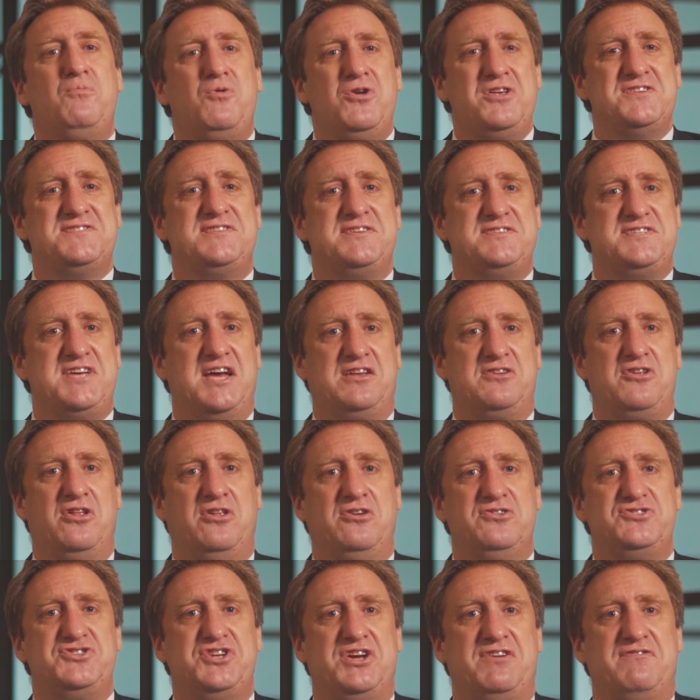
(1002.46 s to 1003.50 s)
what is the
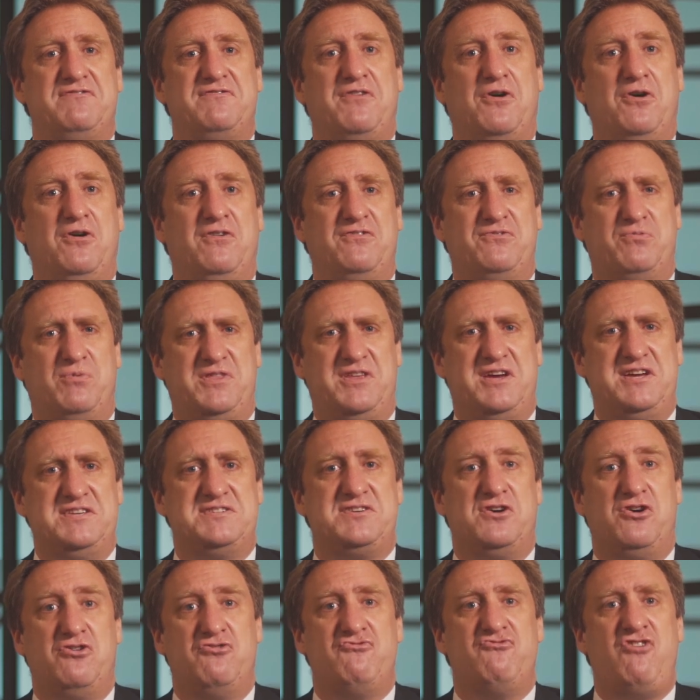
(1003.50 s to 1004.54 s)
technology involved with
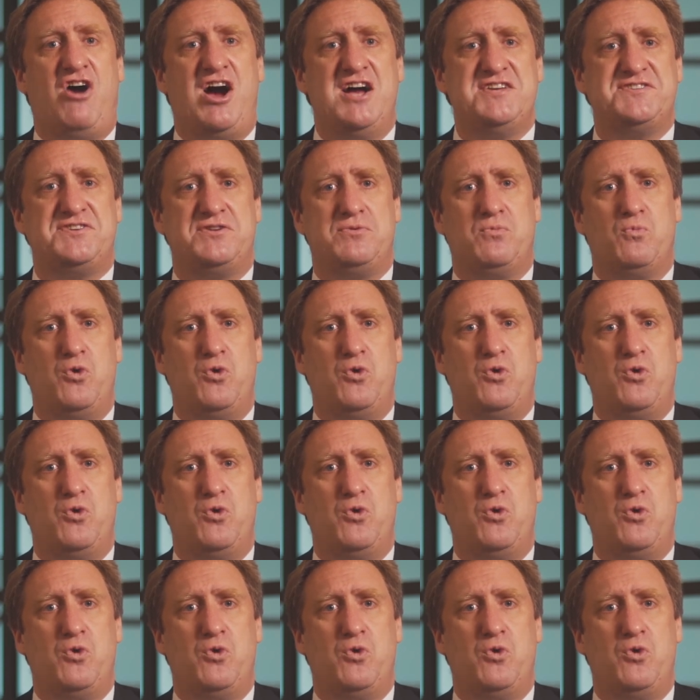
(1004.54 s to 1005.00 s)
these Horizon